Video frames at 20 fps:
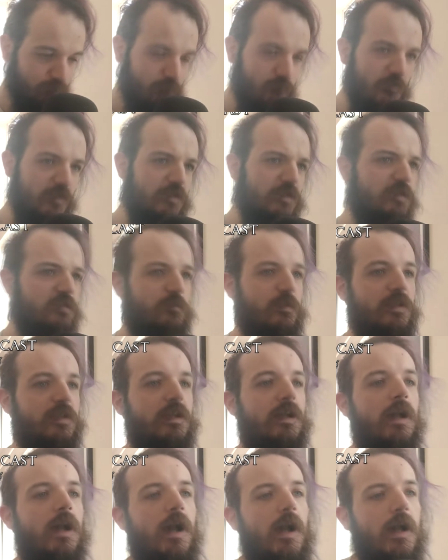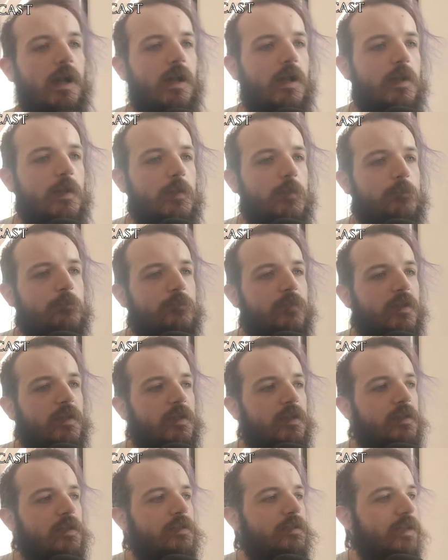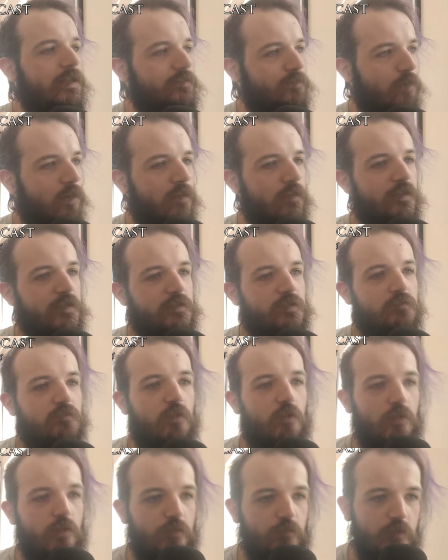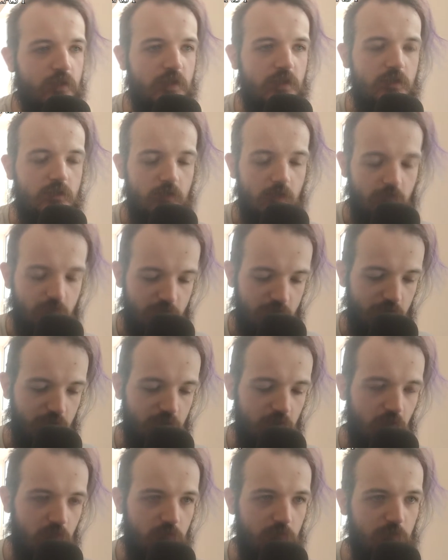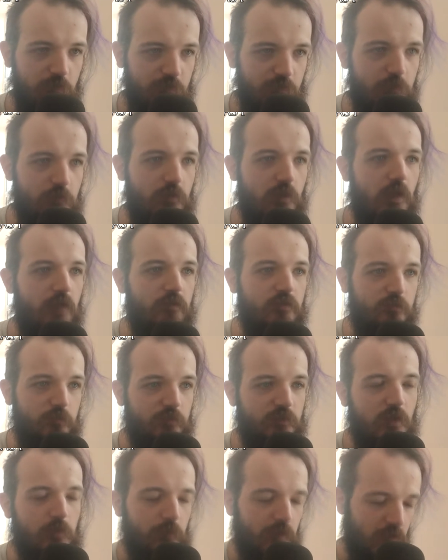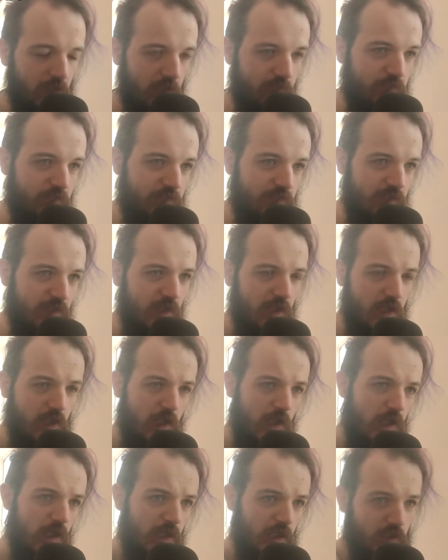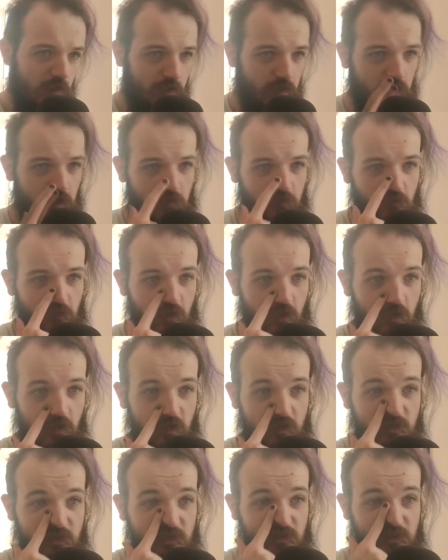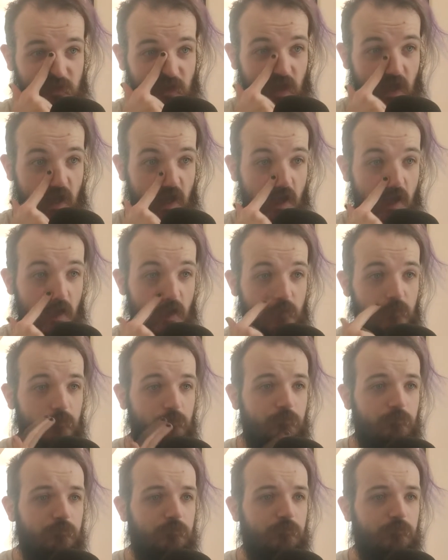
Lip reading: Excuse me. Yeah, so on this you've got 3 original songs plus 2 covers. We'll start with the covers. You've got Lenny